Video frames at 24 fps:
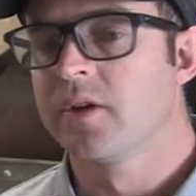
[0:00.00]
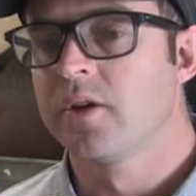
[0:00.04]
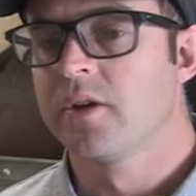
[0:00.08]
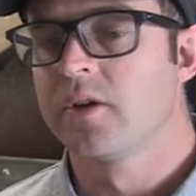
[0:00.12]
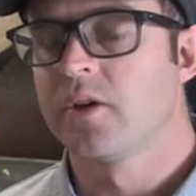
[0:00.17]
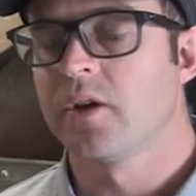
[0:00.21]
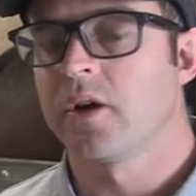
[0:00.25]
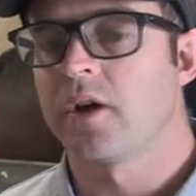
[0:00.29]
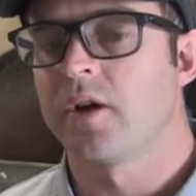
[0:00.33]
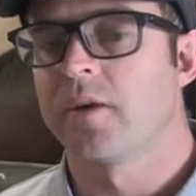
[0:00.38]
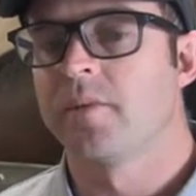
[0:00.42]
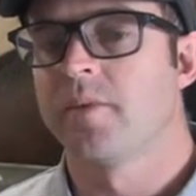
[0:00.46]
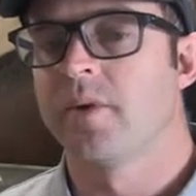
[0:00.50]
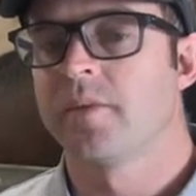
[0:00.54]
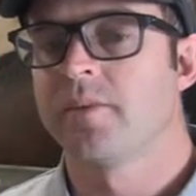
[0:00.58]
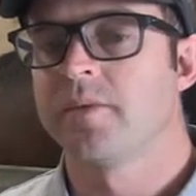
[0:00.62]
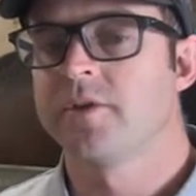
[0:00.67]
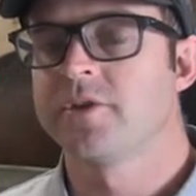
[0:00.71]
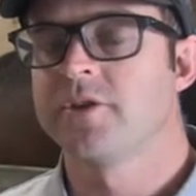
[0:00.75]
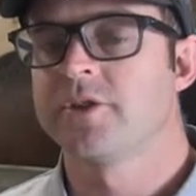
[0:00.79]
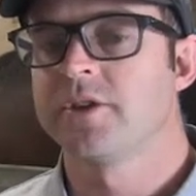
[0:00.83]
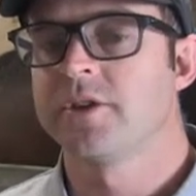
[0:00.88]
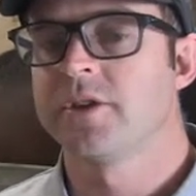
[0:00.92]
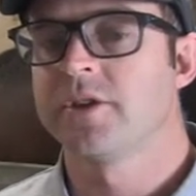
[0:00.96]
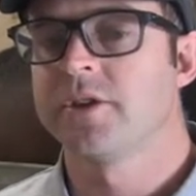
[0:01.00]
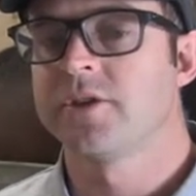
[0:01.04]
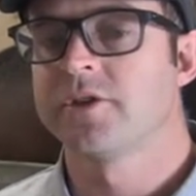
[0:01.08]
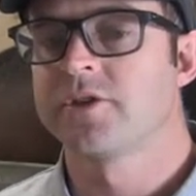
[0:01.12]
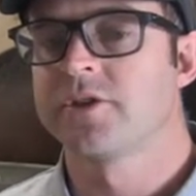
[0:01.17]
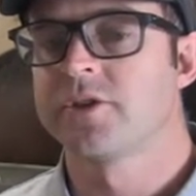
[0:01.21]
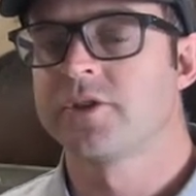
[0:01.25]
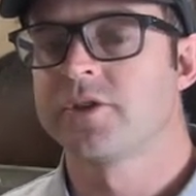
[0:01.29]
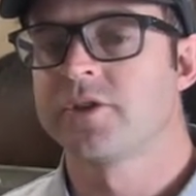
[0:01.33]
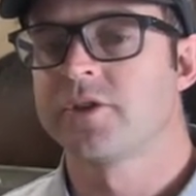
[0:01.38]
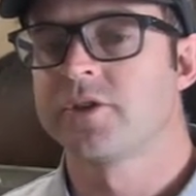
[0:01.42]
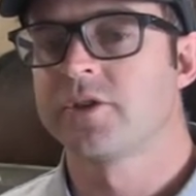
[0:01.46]
Yeah,
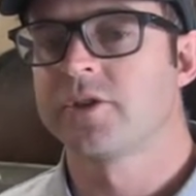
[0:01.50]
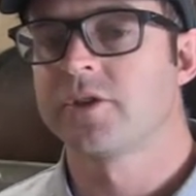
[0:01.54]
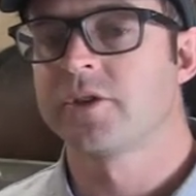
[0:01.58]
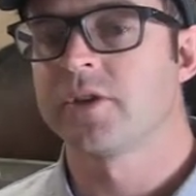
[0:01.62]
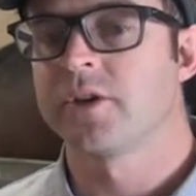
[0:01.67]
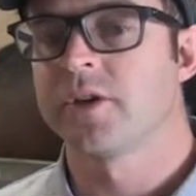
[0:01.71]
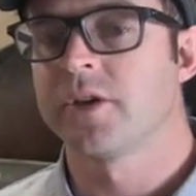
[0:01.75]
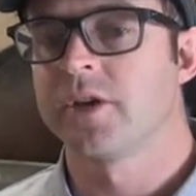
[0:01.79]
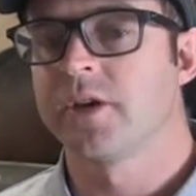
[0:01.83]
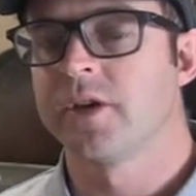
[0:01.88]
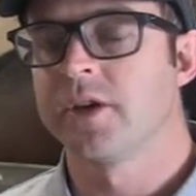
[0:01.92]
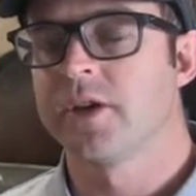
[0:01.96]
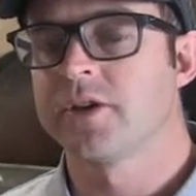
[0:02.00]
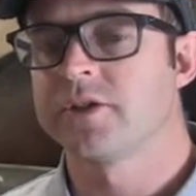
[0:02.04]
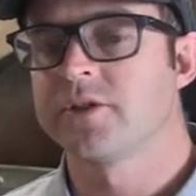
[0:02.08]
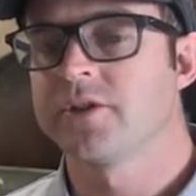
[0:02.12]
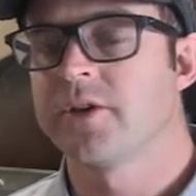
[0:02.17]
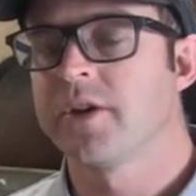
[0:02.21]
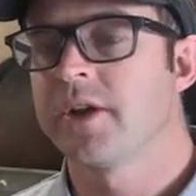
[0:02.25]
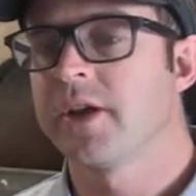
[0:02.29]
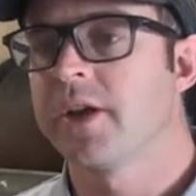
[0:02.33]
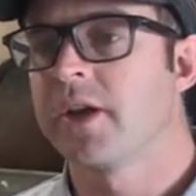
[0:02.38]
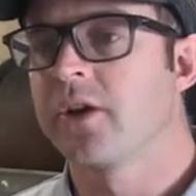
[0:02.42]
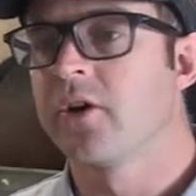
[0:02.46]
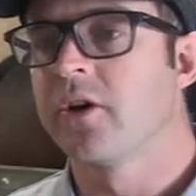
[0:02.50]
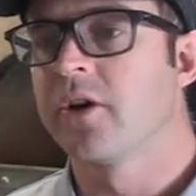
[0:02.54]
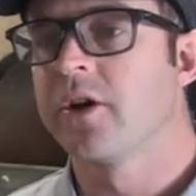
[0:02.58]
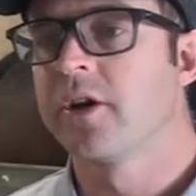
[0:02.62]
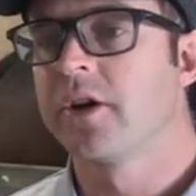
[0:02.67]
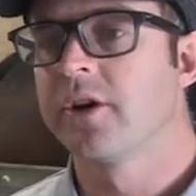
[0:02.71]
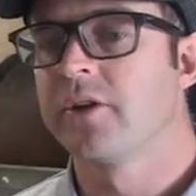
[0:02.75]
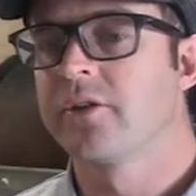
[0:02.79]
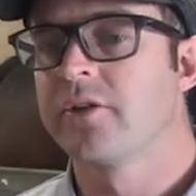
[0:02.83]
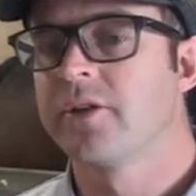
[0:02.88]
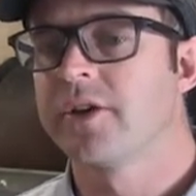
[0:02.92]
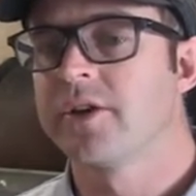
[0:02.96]
Marmacy, he doesn't really get going
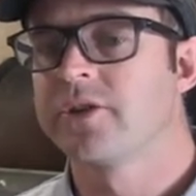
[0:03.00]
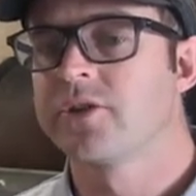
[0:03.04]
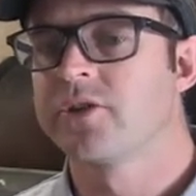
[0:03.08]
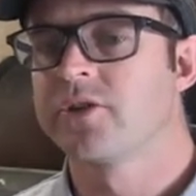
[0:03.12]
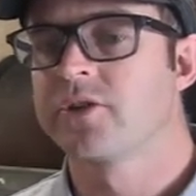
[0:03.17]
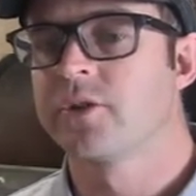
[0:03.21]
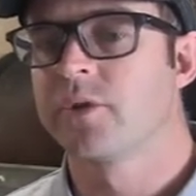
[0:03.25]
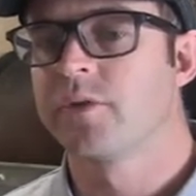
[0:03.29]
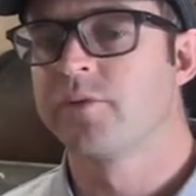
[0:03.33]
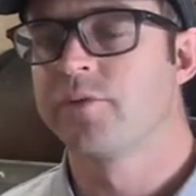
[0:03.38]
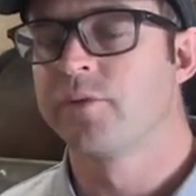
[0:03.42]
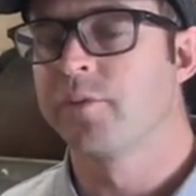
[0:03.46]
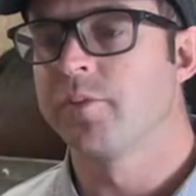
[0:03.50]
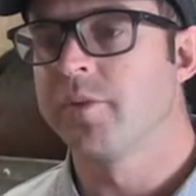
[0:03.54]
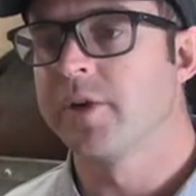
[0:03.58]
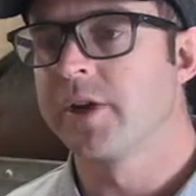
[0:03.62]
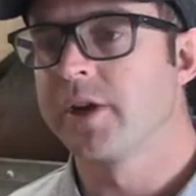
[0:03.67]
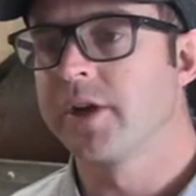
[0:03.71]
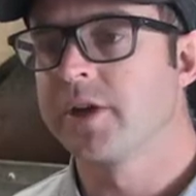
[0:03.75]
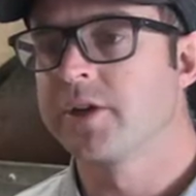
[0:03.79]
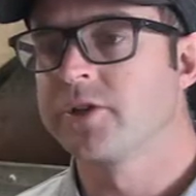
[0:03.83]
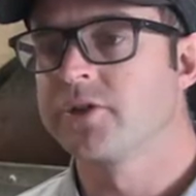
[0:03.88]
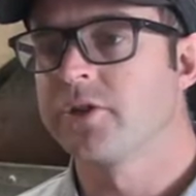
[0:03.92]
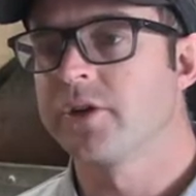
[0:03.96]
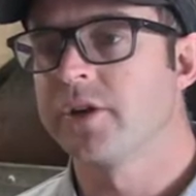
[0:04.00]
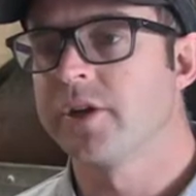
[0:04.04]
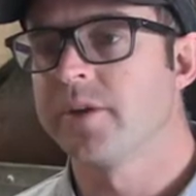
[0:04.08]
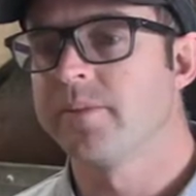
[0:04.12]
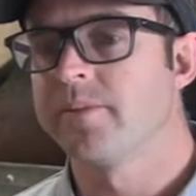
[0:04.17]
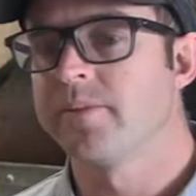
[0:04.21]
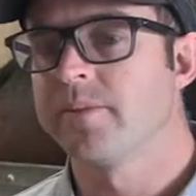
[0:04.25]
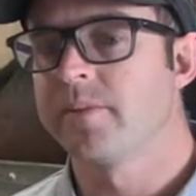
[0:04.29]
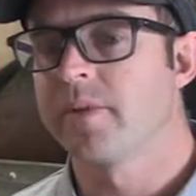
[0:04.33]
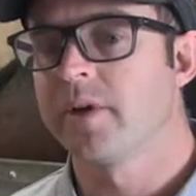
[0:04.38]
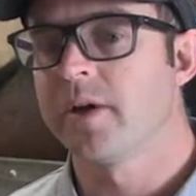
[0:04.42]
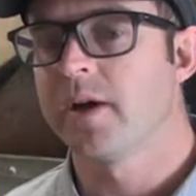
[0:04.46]
in the races, so we put blinkers on
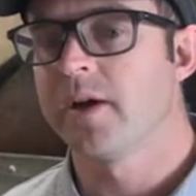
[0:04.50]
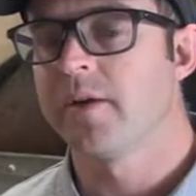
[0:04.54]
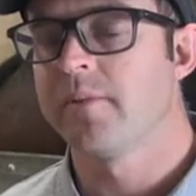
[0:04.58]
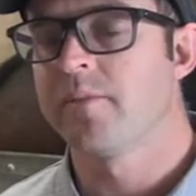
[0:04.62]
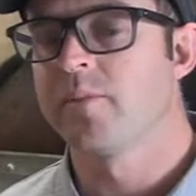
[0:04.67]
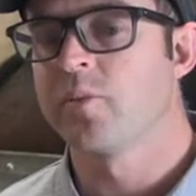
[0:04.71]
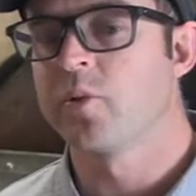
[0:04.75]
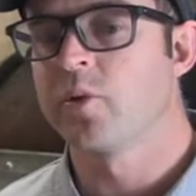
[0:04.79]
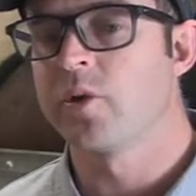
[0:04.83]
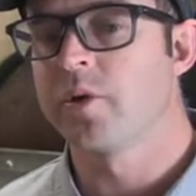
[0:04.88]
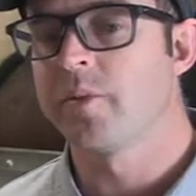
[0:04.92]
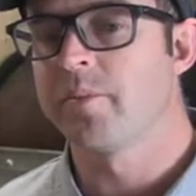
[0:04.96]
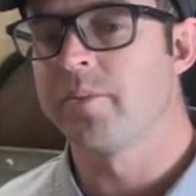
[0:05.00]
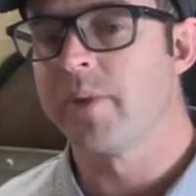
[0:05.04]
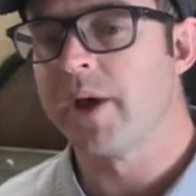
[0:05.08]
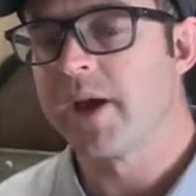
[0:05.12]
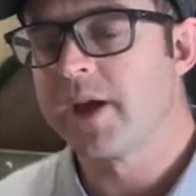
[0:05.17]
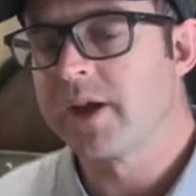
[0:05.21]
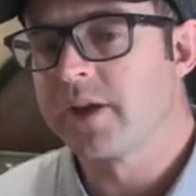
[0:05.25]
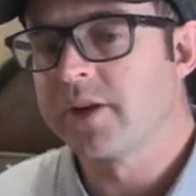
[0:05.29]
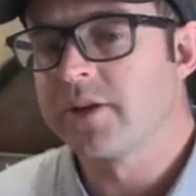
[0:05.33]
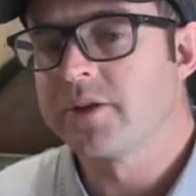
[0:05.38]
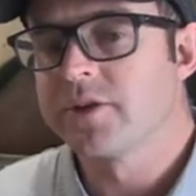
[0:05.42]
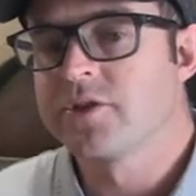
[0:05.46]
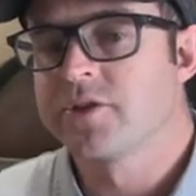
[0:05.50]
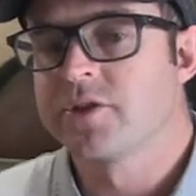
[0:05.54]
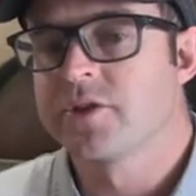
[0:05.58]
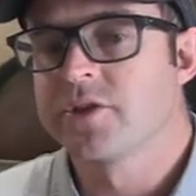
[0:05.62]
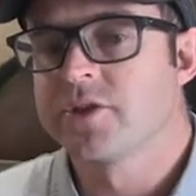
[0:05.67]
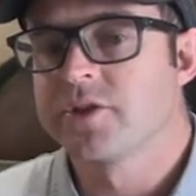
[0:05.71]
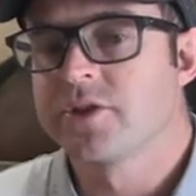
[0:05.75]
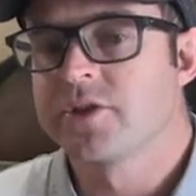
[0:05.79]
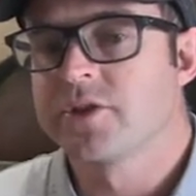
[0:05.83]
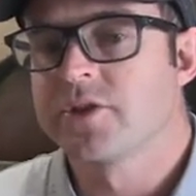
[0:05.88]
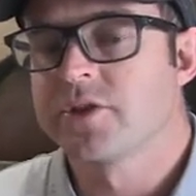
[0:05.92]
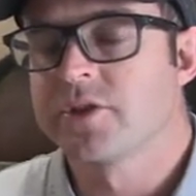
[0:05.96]
him, brought him back in
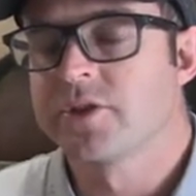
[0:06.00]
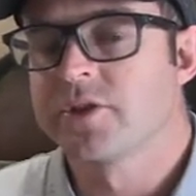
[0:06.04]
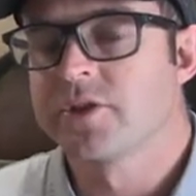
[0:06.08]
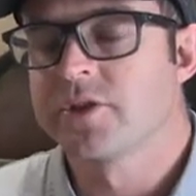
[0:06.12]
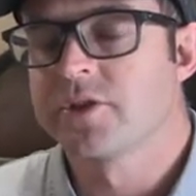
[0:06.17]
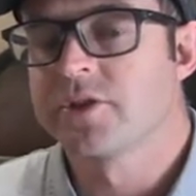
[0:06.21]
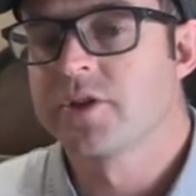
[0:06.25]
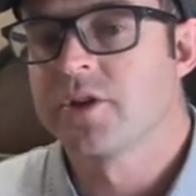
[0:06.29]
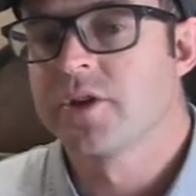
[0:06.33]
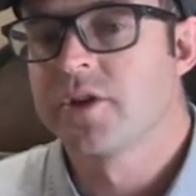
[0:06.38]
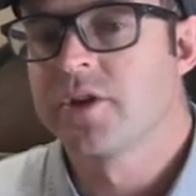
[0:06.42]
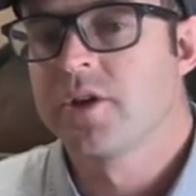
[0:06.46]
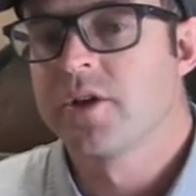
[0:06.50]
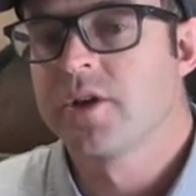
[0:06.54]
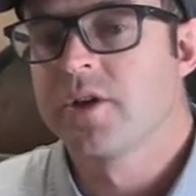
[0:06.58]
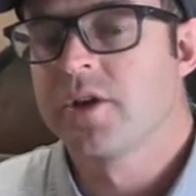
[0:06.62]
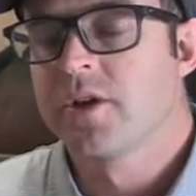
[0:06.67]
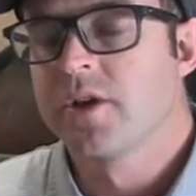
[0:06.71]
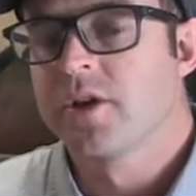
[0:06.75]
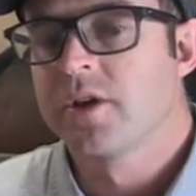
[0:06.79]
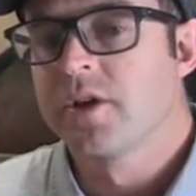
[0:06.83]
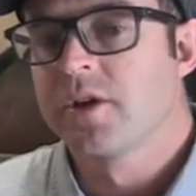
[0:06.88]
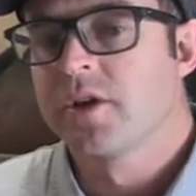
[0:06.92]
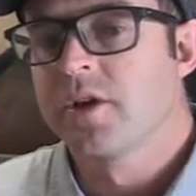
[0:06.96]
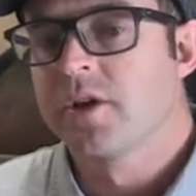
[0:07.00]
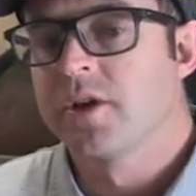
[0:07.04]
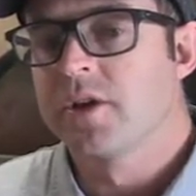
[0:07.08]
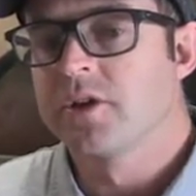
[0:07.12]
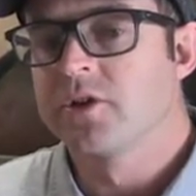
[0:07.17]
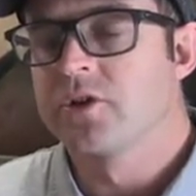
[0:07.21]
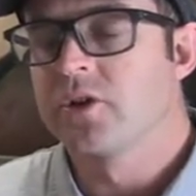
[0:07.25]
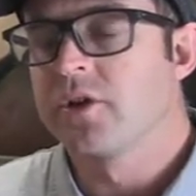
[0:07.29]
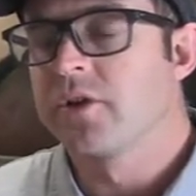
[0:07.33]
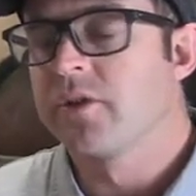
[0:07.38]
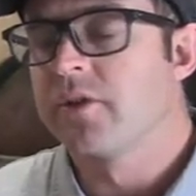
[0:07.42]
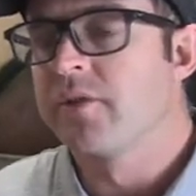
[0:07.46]
distance. He's
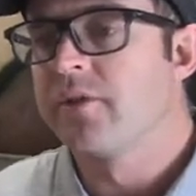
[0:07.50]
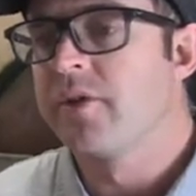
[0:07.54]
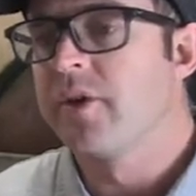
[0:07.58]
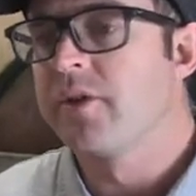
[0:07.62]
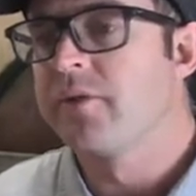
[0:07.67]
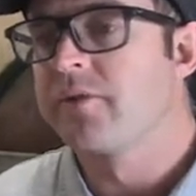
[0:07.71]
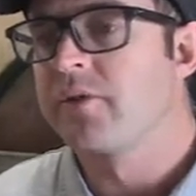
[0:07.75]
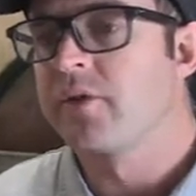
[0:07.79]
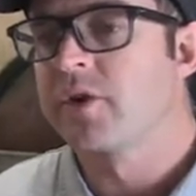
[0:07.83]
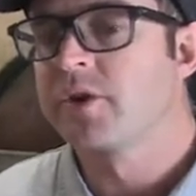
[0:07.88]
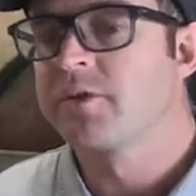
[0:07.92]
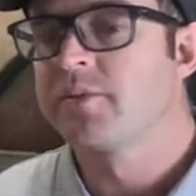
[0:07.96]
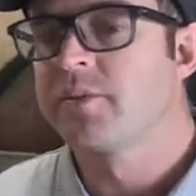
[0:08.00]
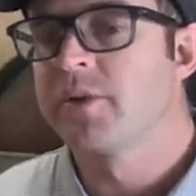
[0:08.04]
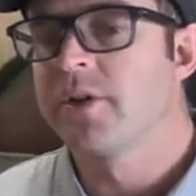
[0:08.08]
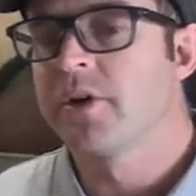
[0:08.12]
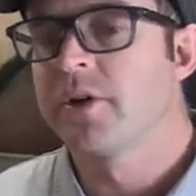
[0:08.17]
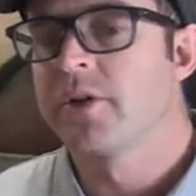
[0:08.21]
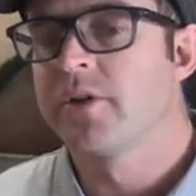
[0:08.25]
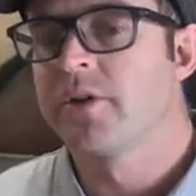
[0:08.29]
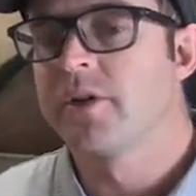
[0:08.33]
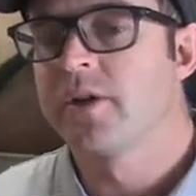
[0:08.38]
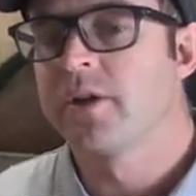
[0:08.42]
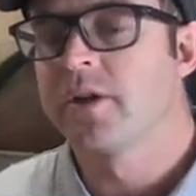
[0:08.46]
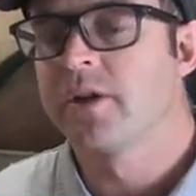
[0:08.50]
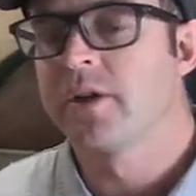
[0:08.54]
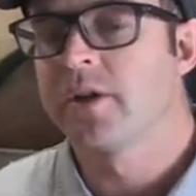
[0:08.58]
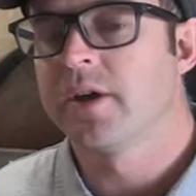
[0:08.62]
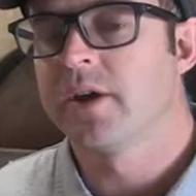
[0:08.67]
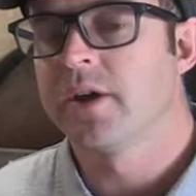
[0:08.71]
got a very fast pedigree.